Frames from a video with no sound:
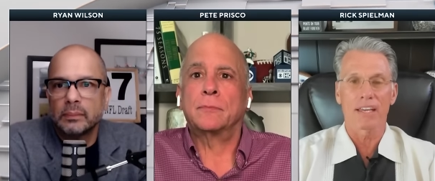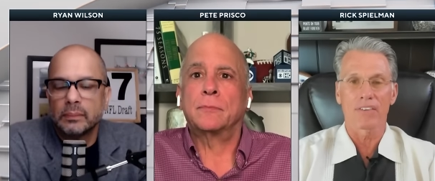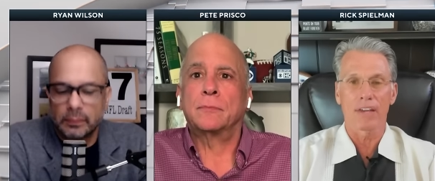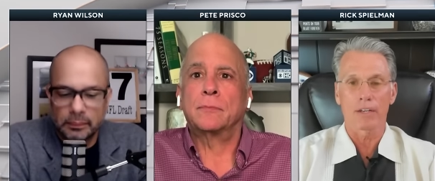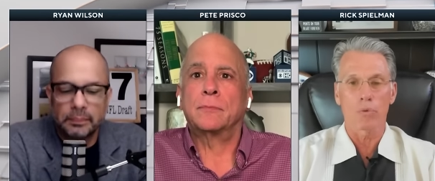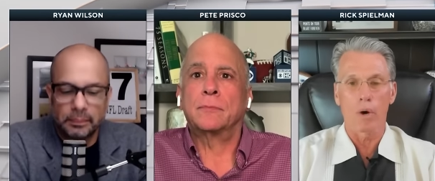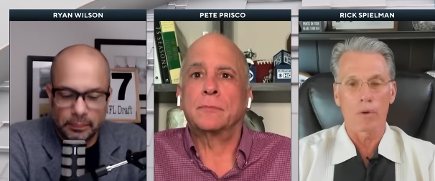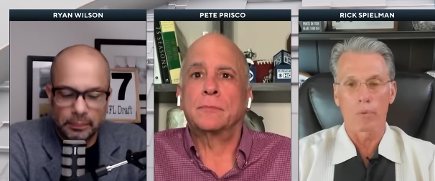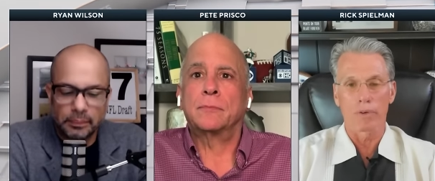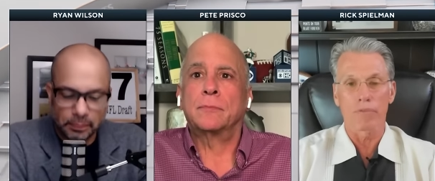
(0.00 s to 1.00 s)
Speaker 1: as
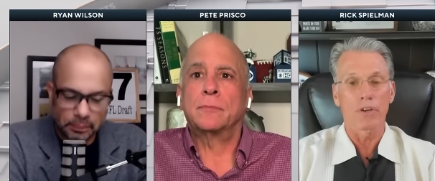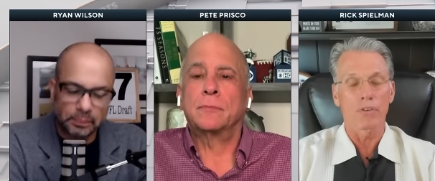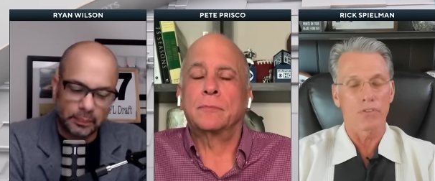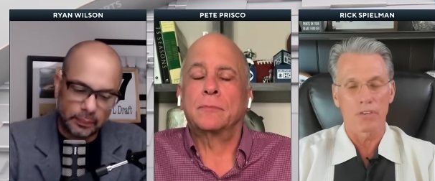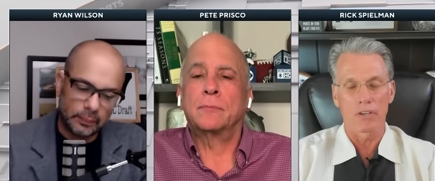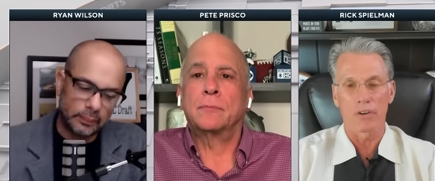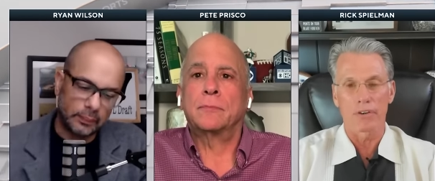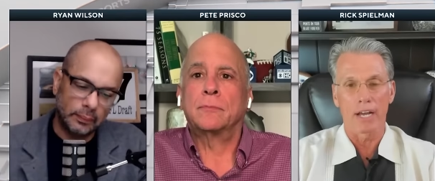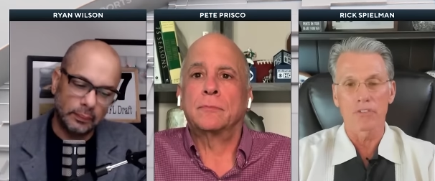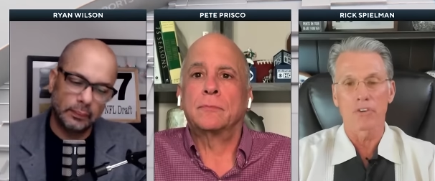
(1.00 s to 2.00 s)
Antoine Winfield Senior,
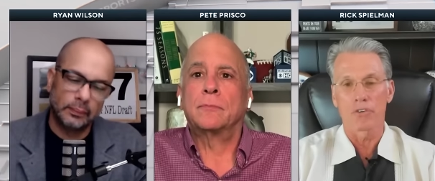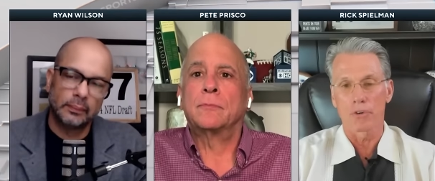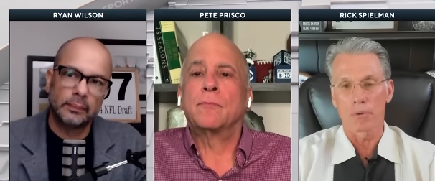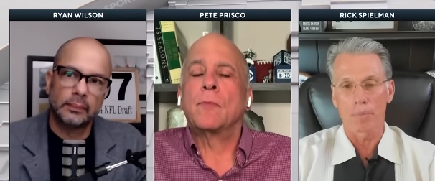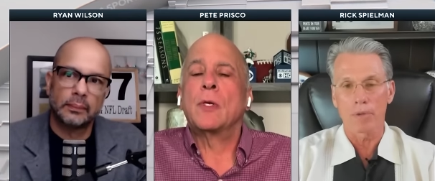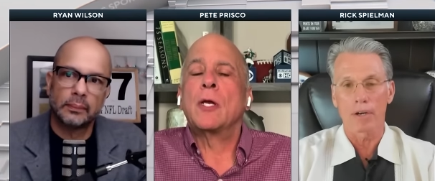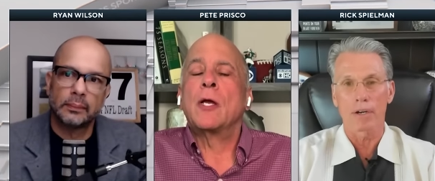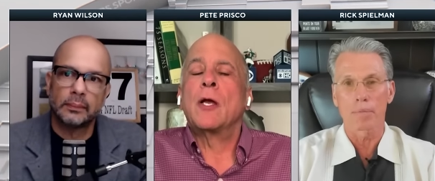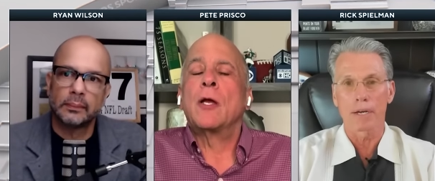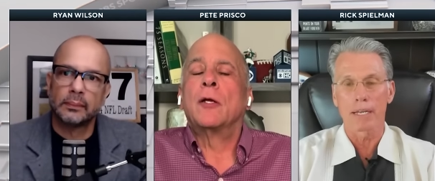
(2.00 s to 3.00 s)
not Junior. I'm talking
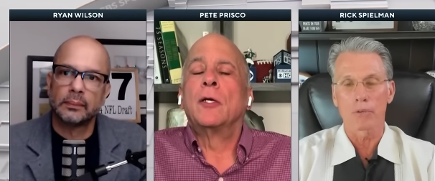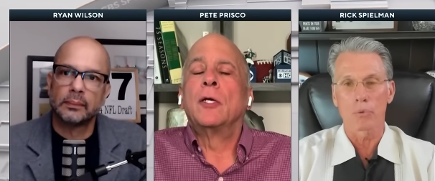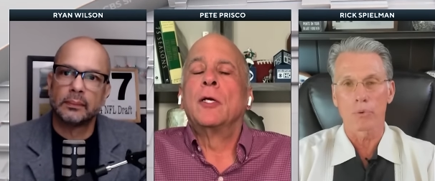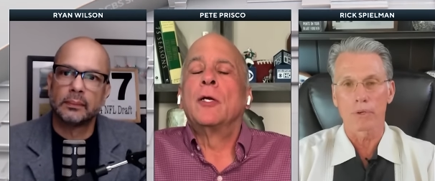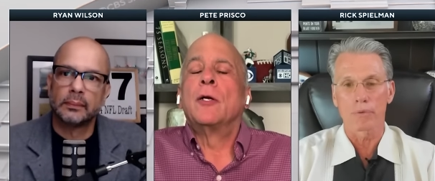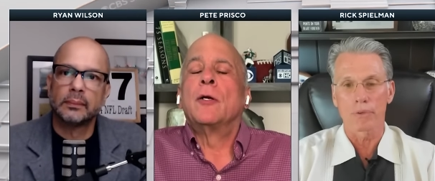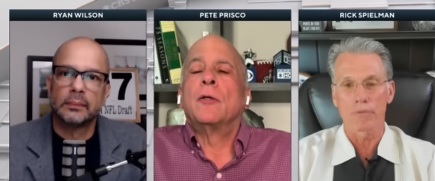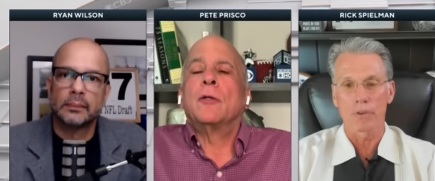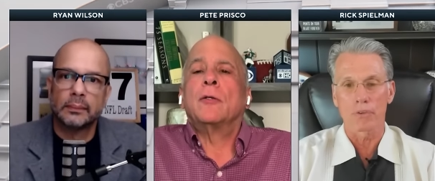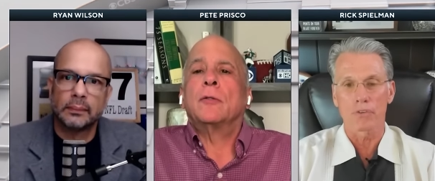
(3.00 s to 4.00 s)
about Antoine
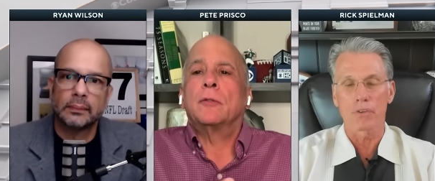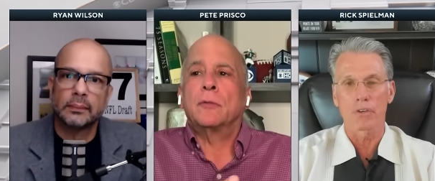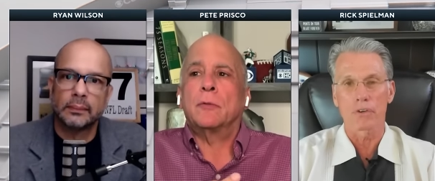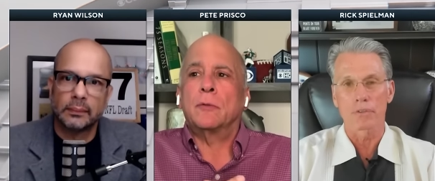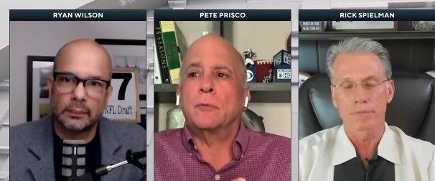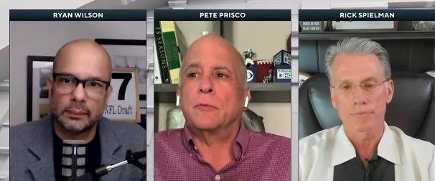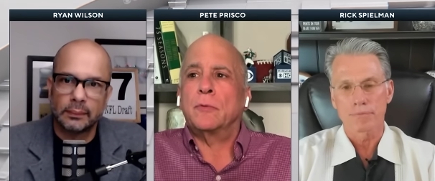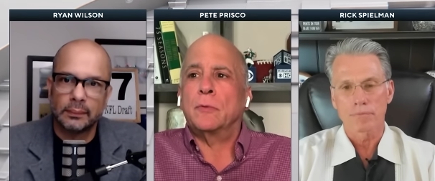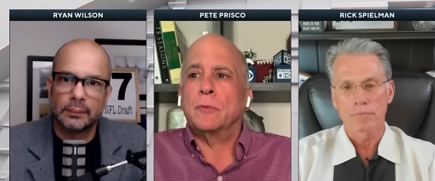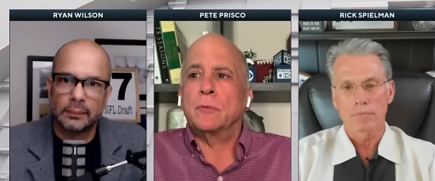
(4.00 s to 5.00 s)
Winfield Senior.
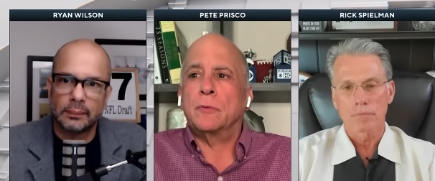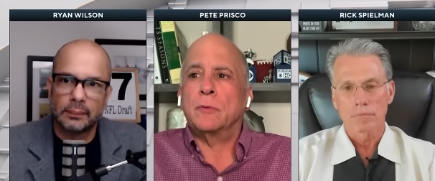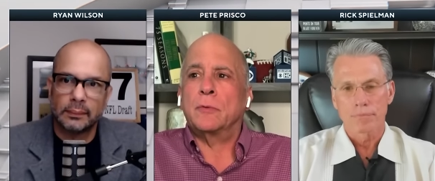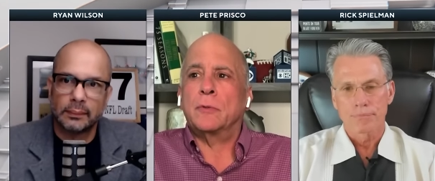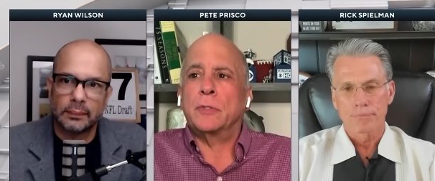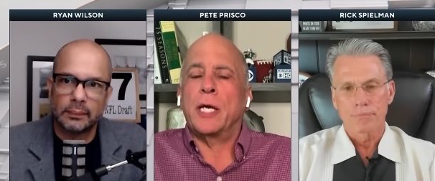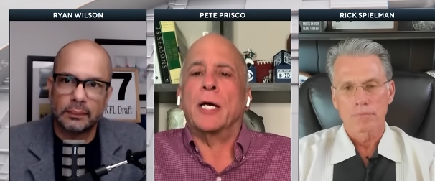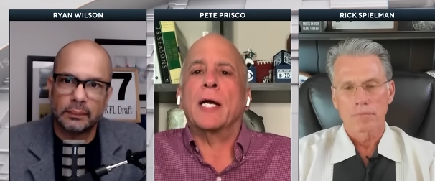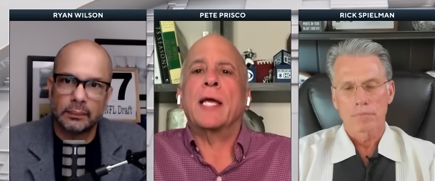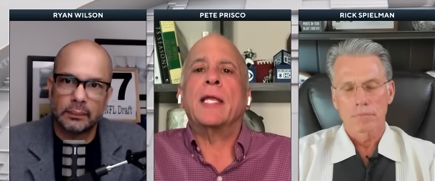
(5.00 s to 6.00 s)

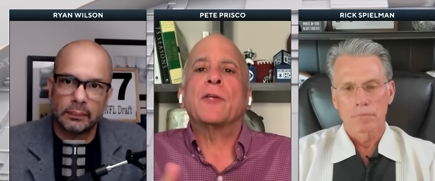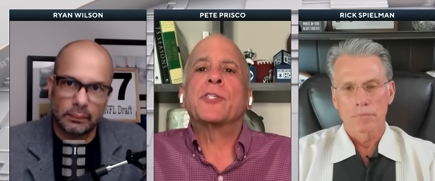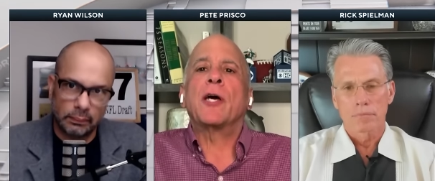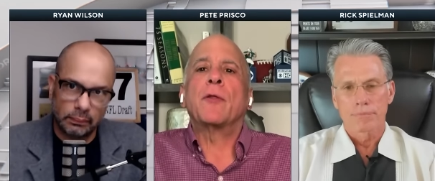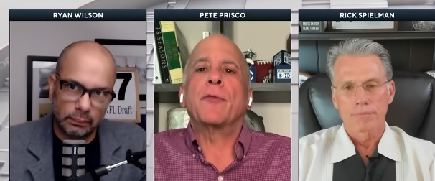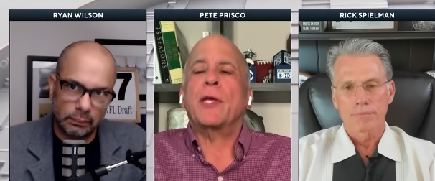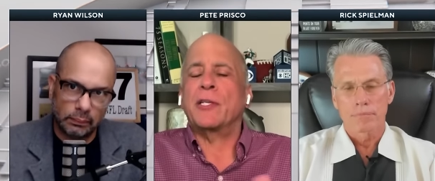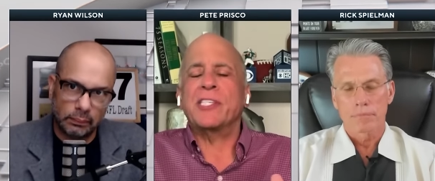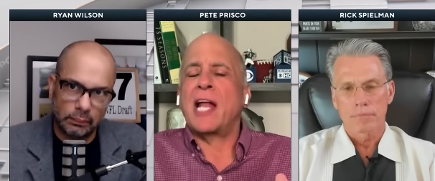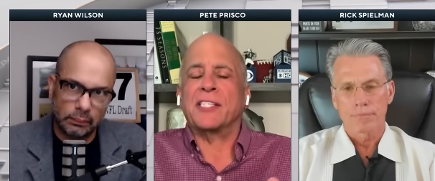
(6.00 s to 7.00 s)
Speaker 2: Yeah, and here's the other.
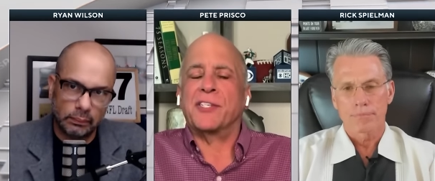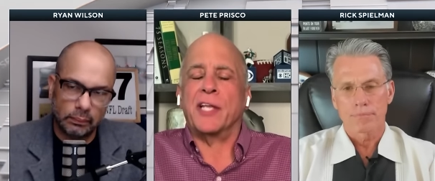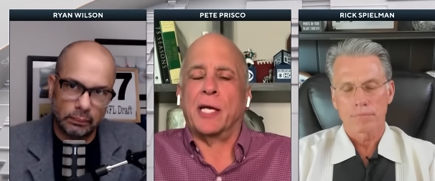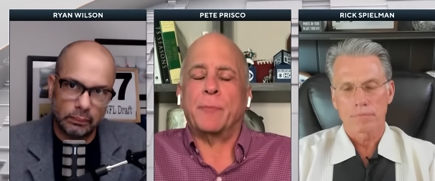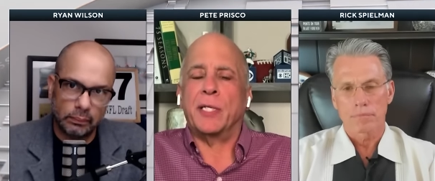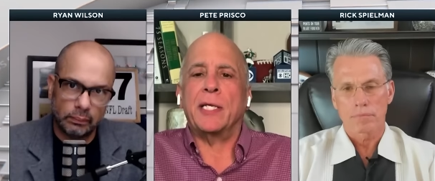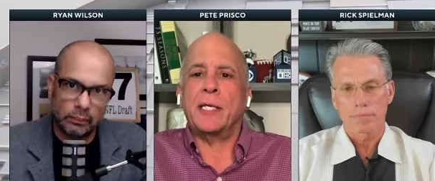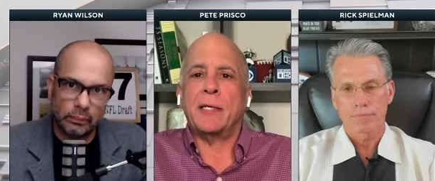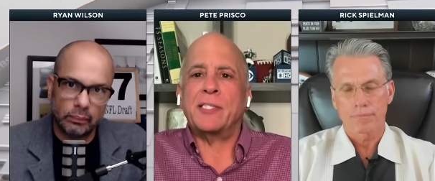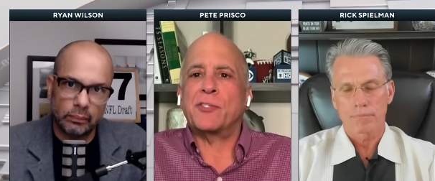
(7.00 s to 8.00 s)
He's not as thick,
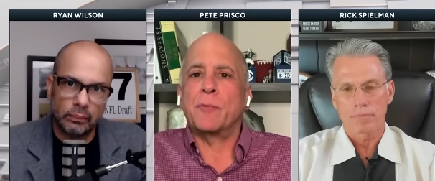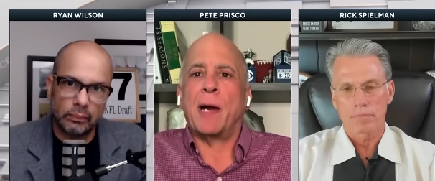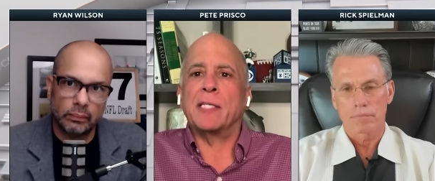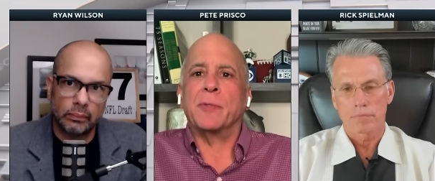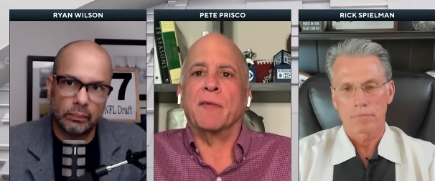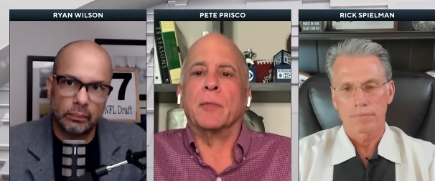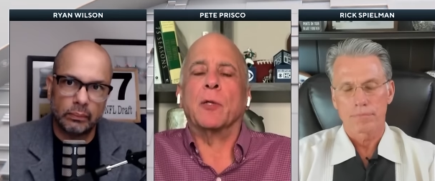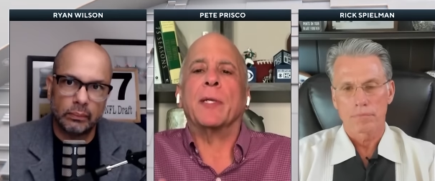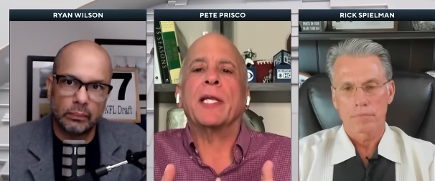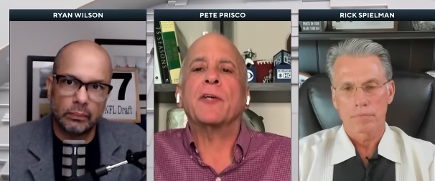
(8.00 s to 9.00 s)
but he he just reminds me
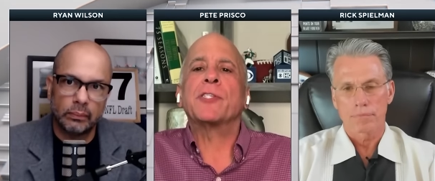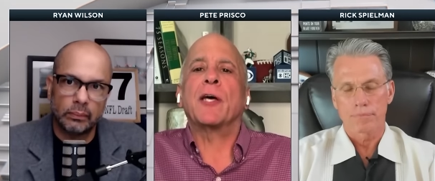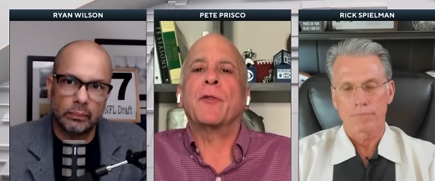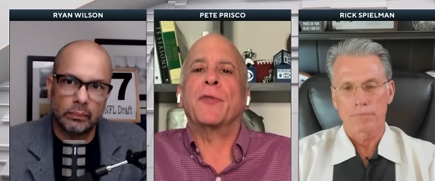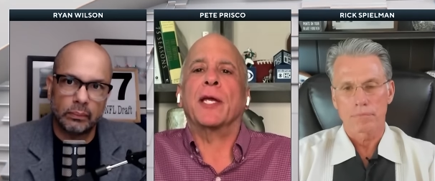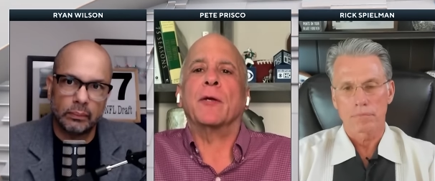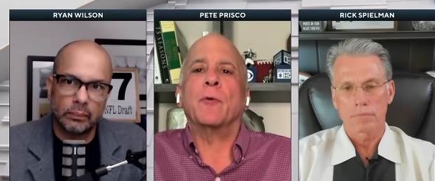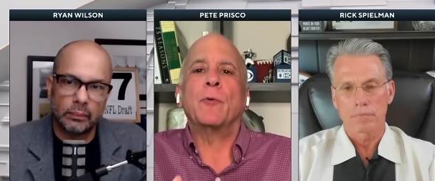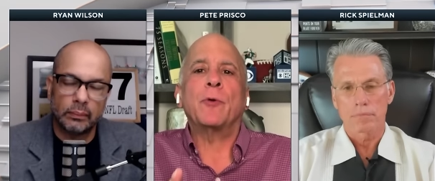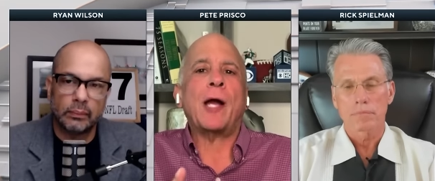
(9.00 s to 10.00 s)
of him a little bit. Here's the other
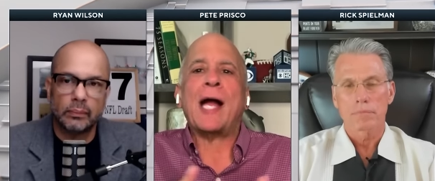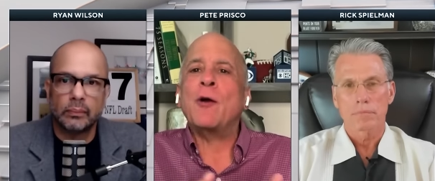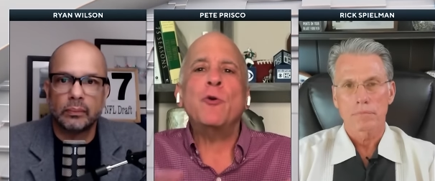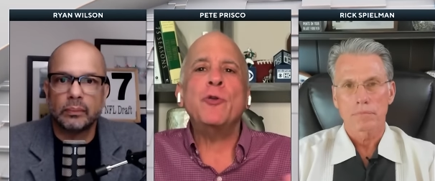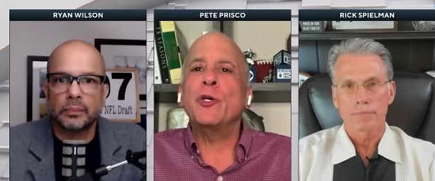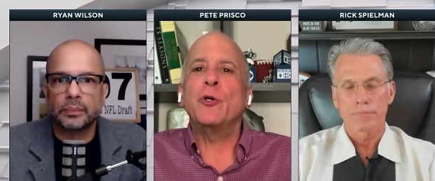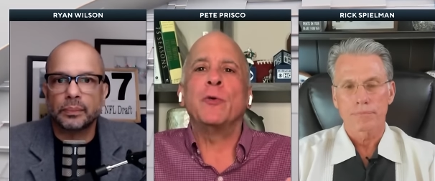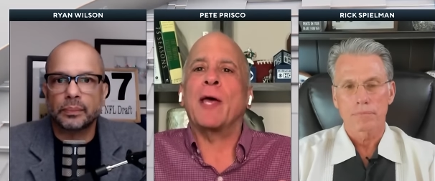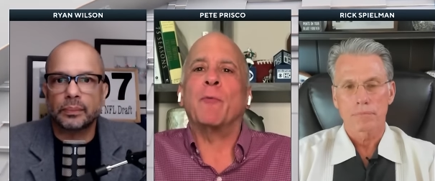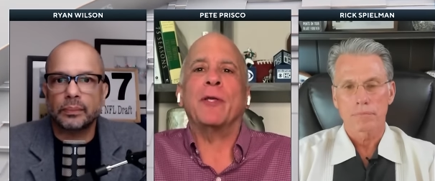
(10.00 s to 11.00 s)
thing. Who
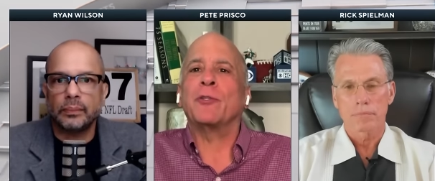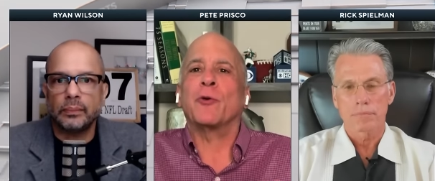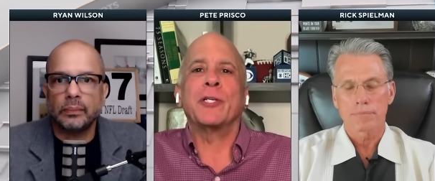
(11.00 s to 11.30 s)
knew that we,